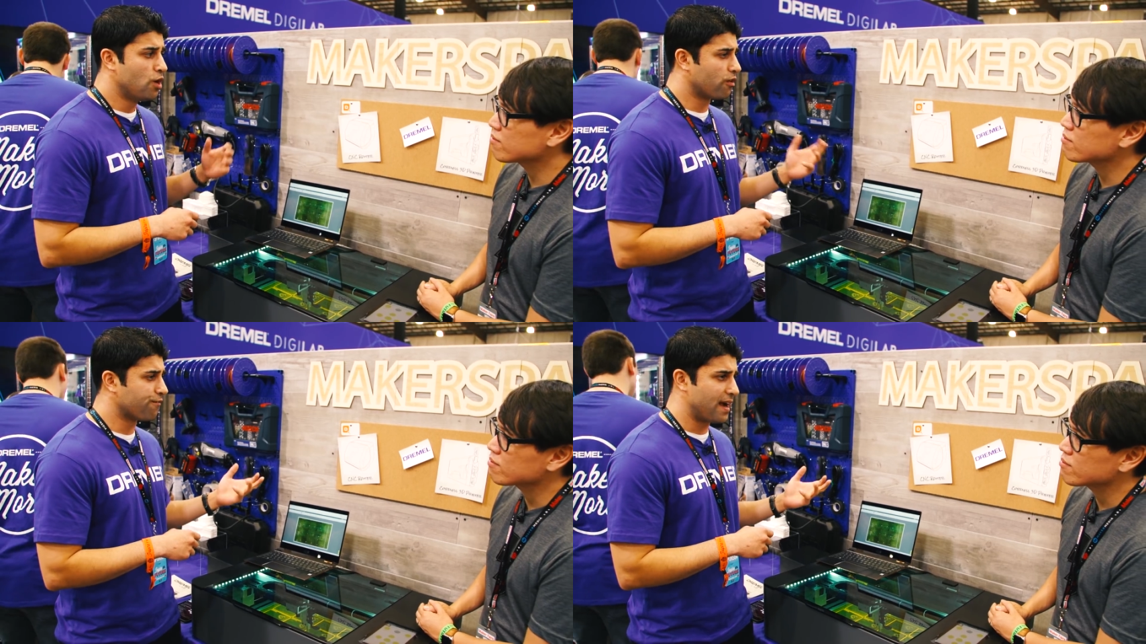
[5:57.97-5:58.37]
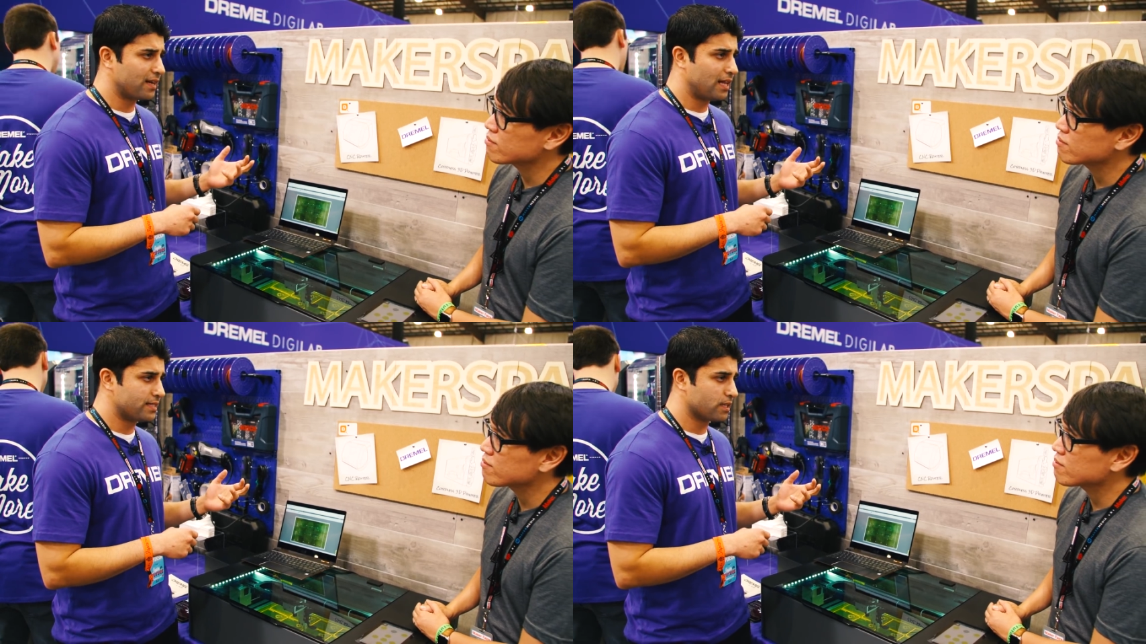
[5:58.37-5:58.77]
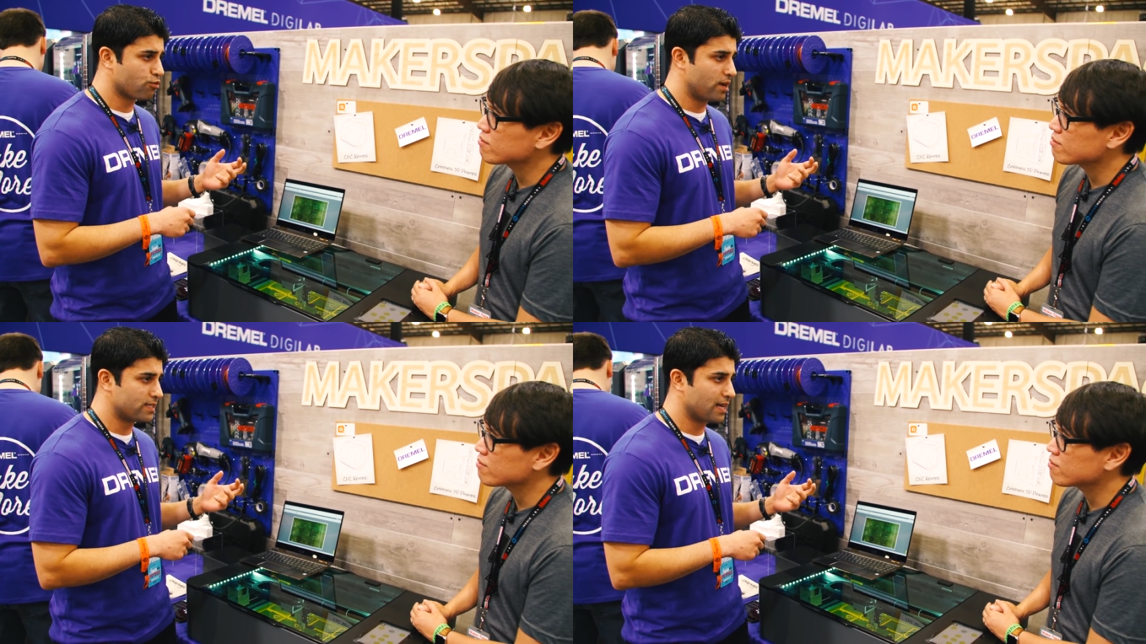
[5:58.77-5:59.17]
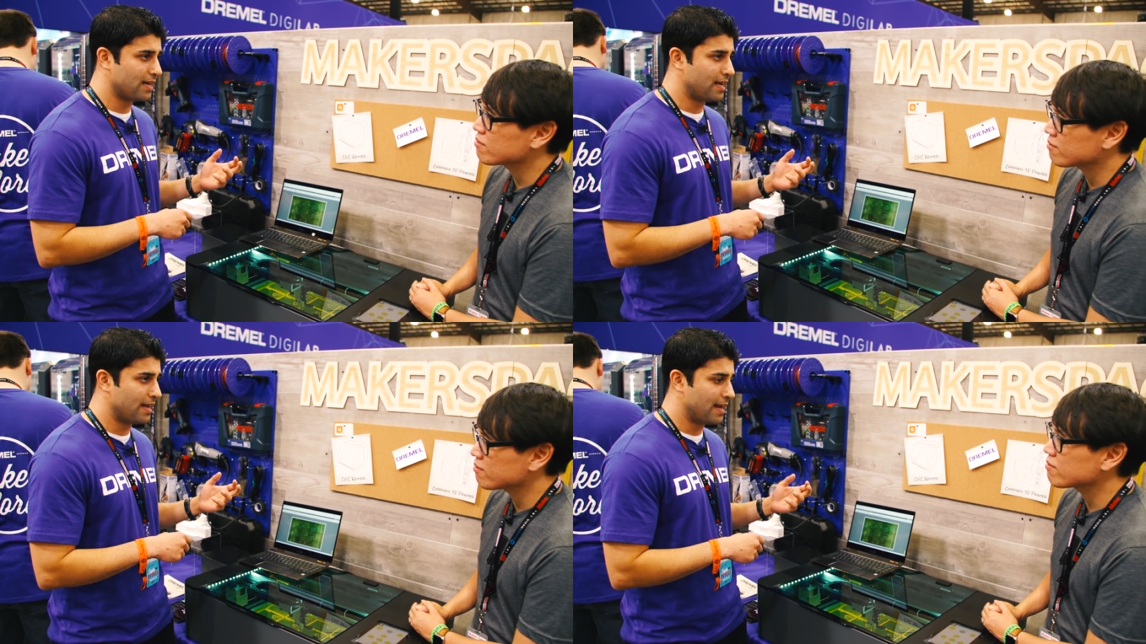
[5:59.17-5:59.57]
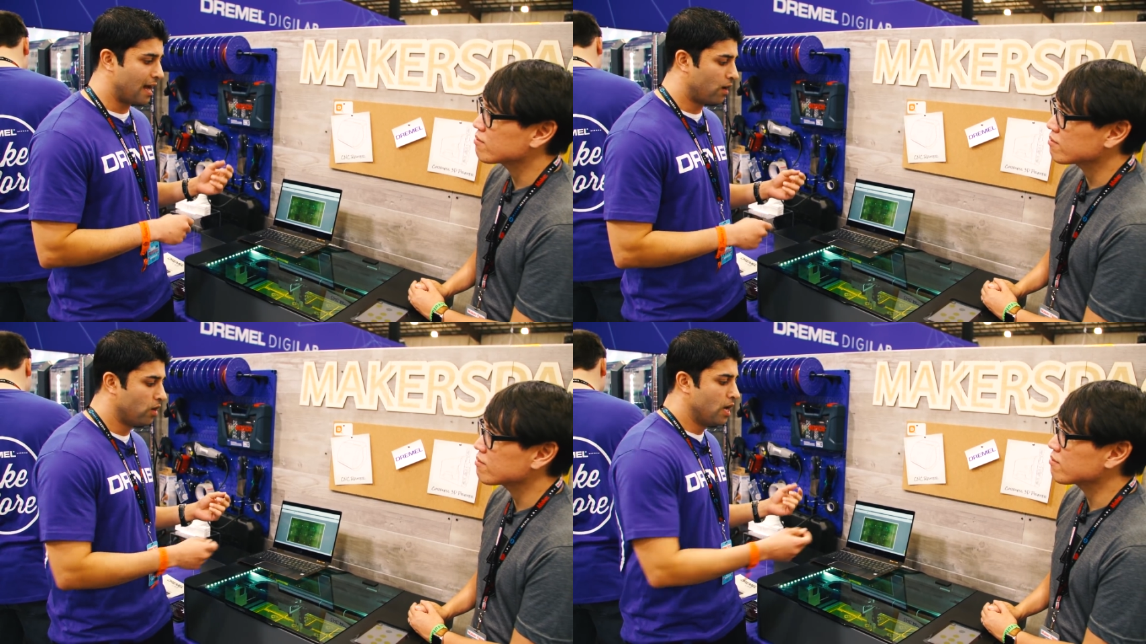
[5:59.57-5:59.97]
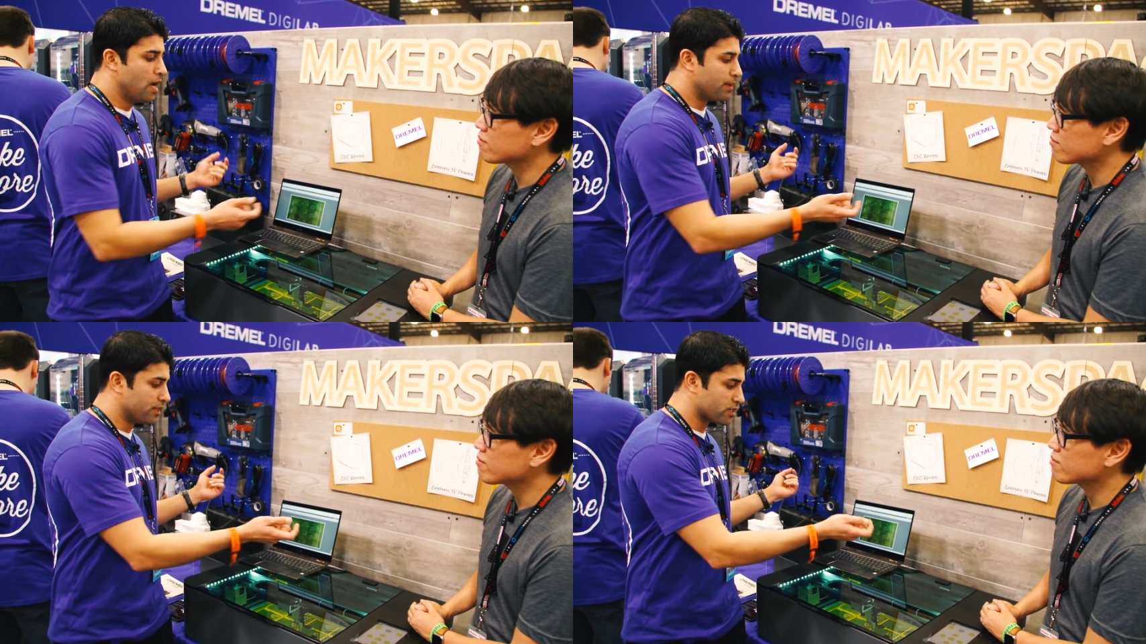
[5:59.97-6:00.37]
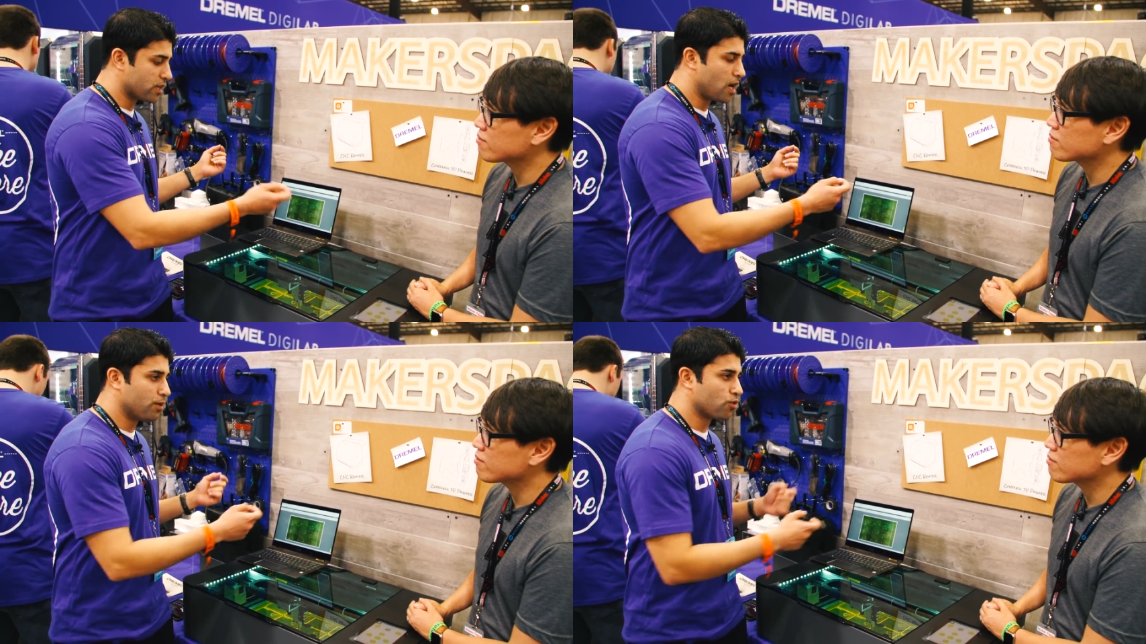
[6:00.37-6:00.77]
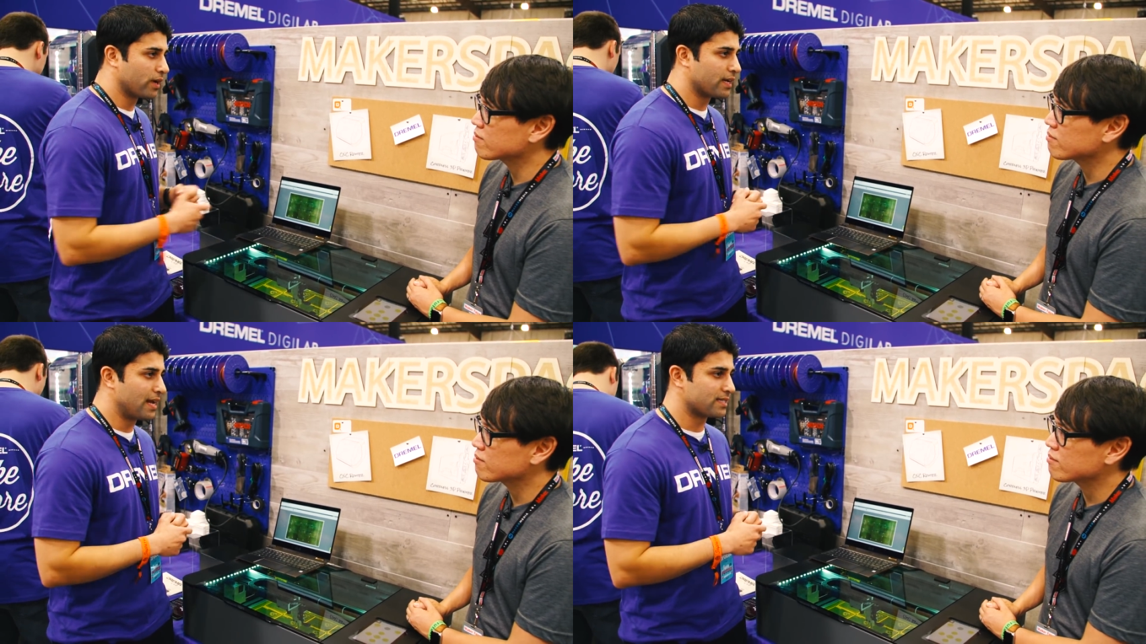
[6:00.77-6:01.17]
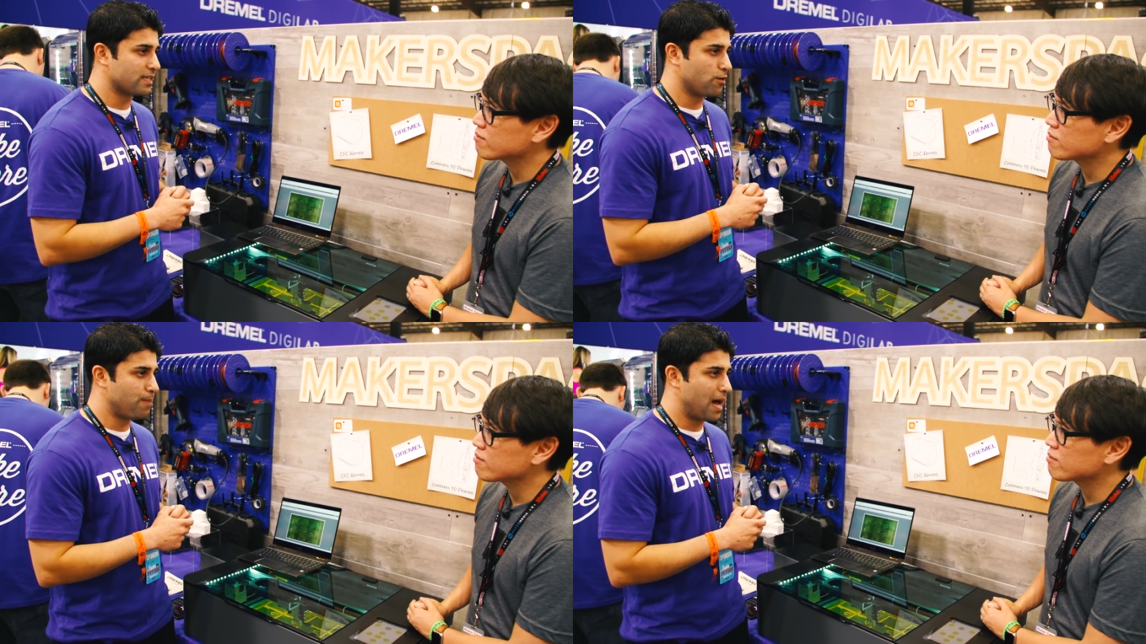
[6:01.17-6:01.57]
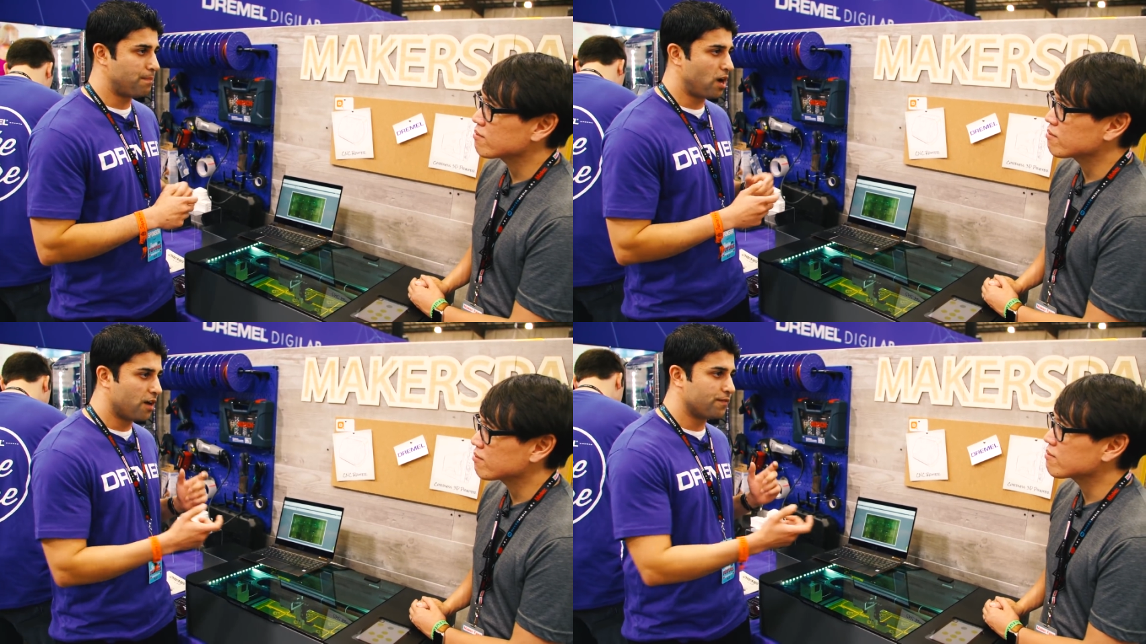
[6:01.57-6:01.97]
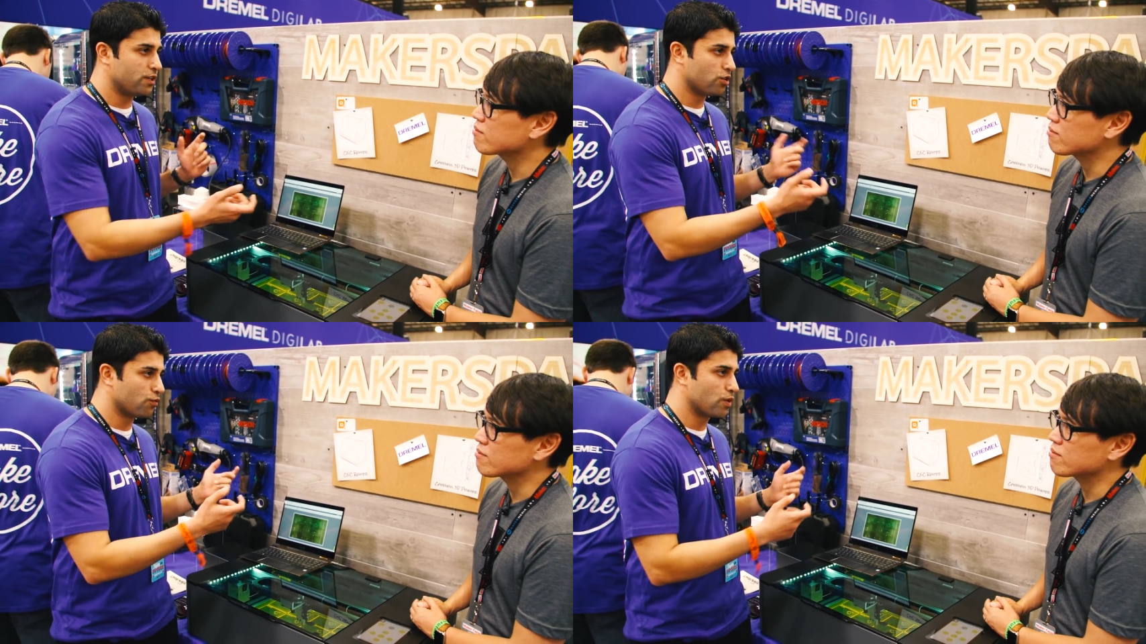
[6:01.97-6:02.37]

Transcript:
Speaker 1: We're finalizing pricing on that now, but there's a couple quick connects that you pop off and you can